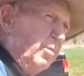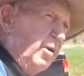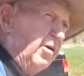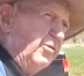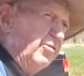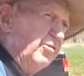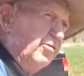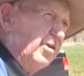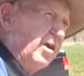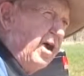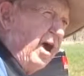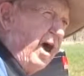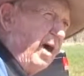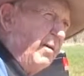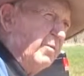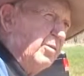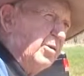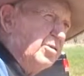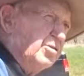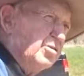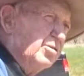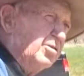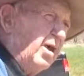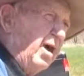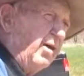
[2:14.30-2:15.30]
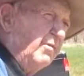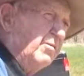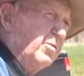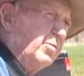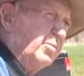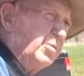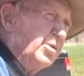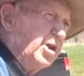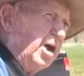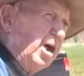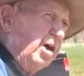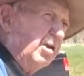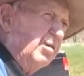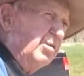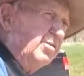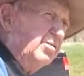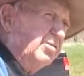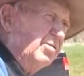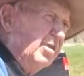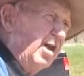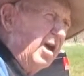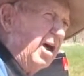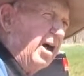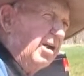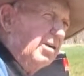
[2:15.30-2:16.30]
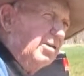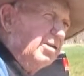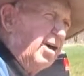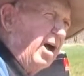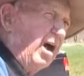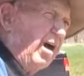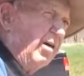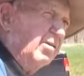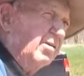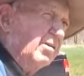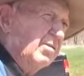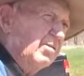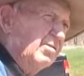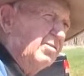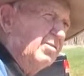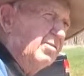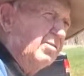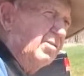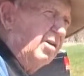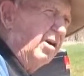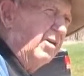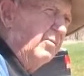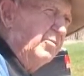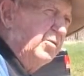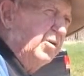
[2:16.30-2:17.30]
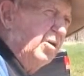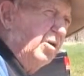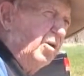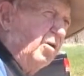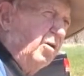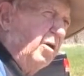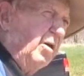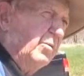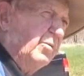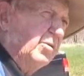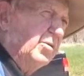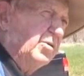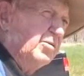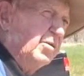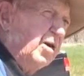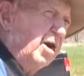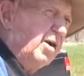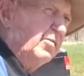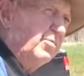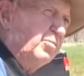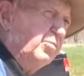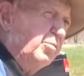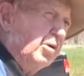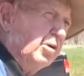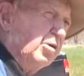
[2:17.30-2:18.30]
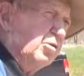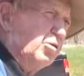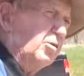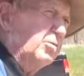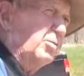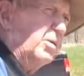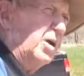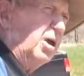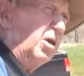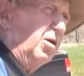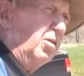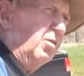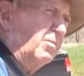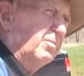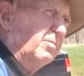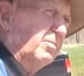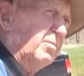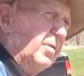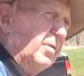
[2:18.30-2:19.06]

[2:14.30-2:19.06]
beef and cabbage, and you'd have your potatoes, and they had carrots and stuff, you know, and it's kind of a pretty good meal.